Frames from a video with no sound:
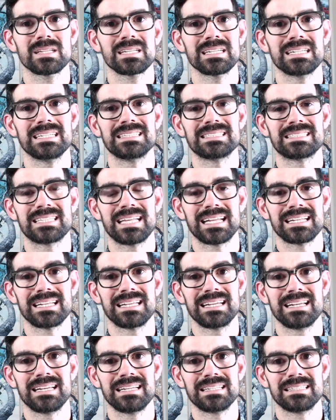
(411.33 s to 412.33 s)
is that
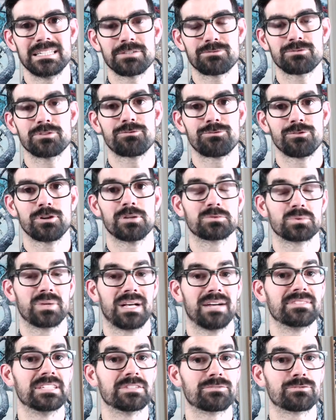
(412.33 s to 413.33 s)
different firms will
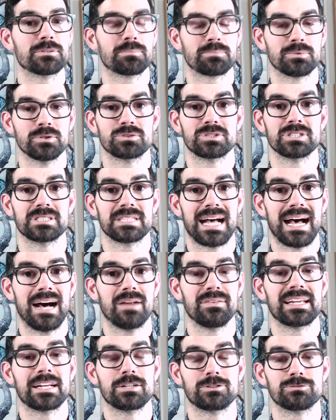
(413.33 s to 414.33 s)
have different approaches to how
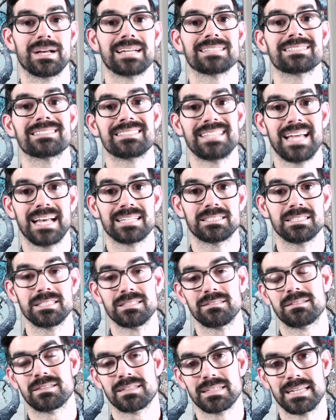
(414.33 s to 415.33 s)
they address testing.
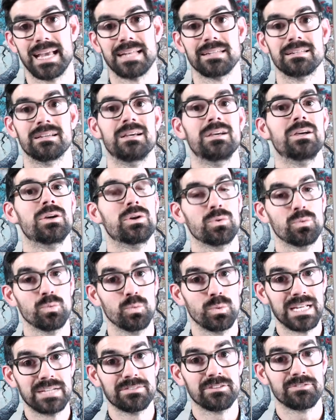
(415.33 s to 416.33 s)
Again,
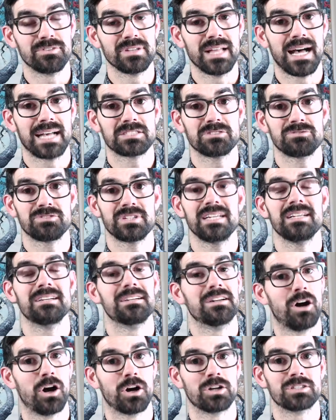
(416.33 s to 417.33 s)
we have a philosophy.
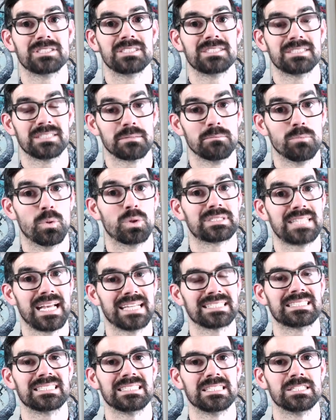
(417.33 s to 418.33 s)
Ours is more
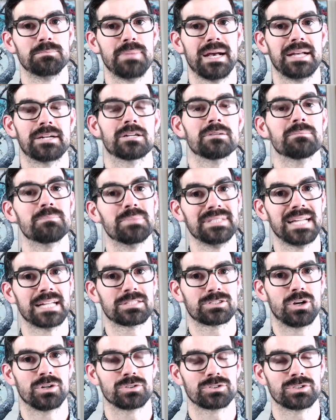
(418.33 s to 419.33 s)
testing is better, but
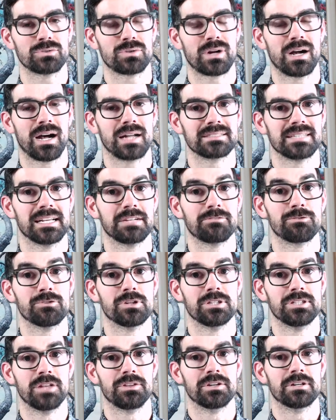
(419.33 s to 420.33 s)
that's also content for
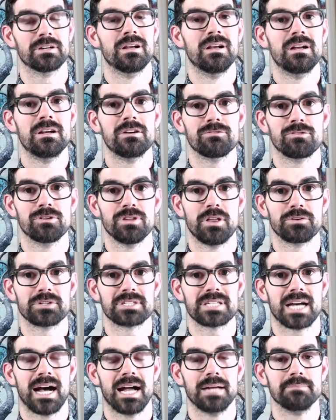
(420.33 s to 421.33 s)
another
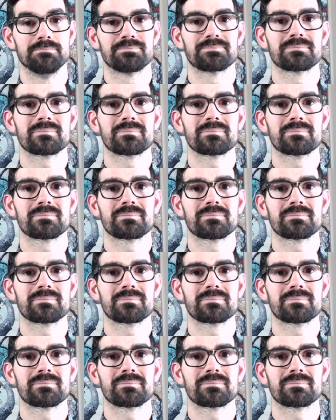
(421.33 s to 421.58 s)
time.